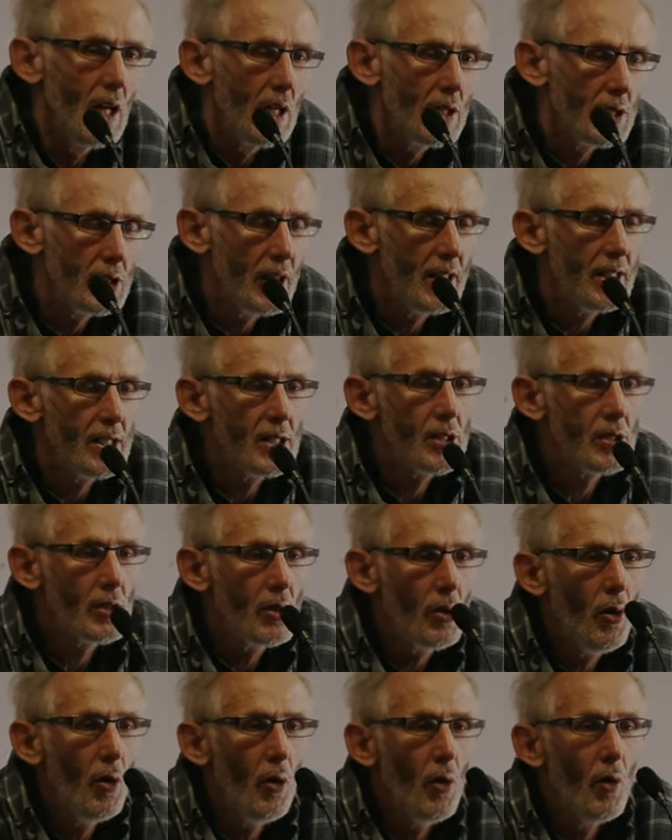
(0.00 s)
She
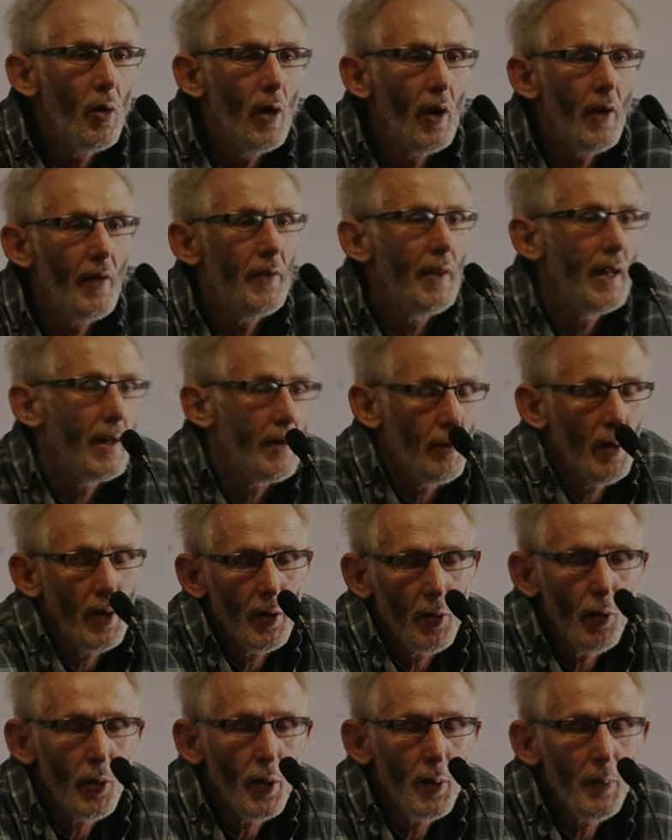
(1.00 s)
saw, and that, well,
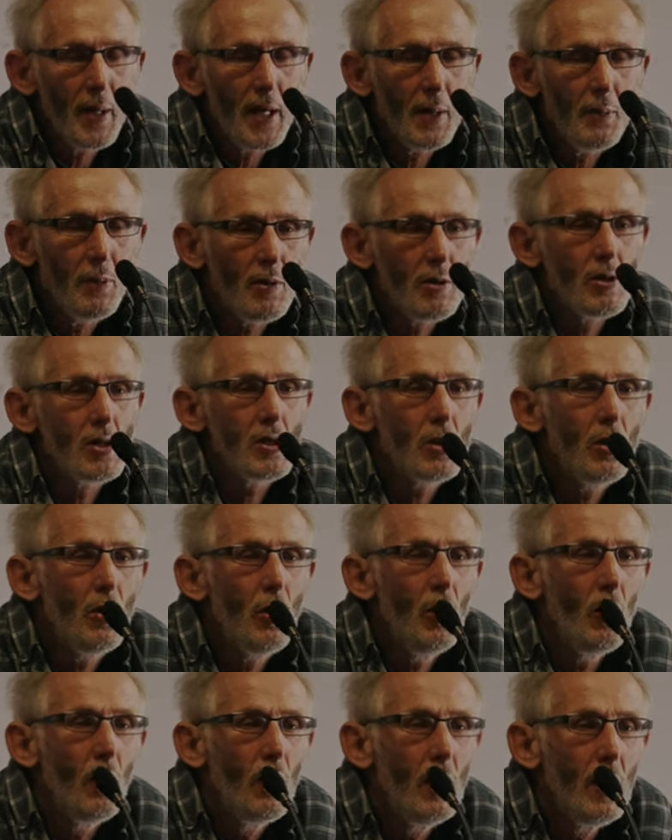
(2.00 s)
all the people
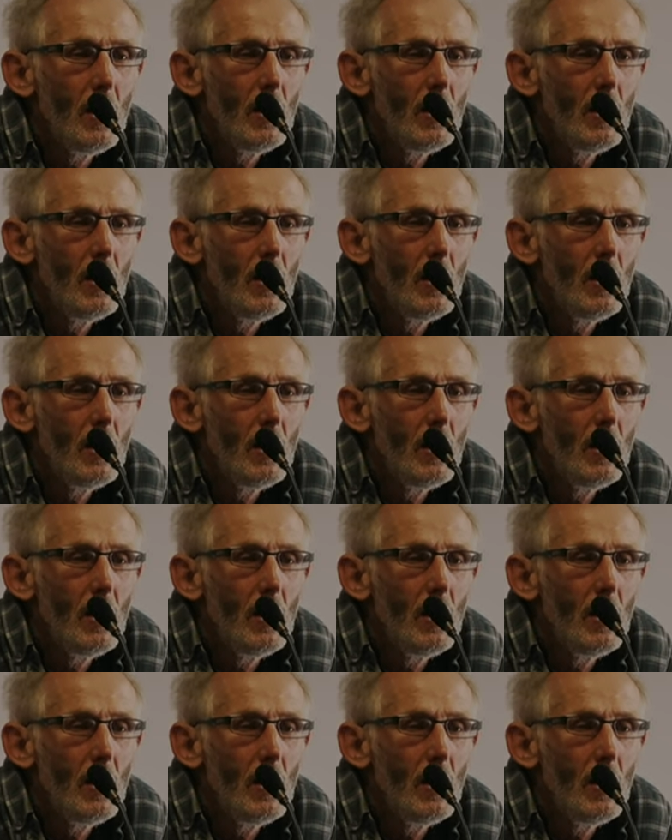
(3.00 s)
saw,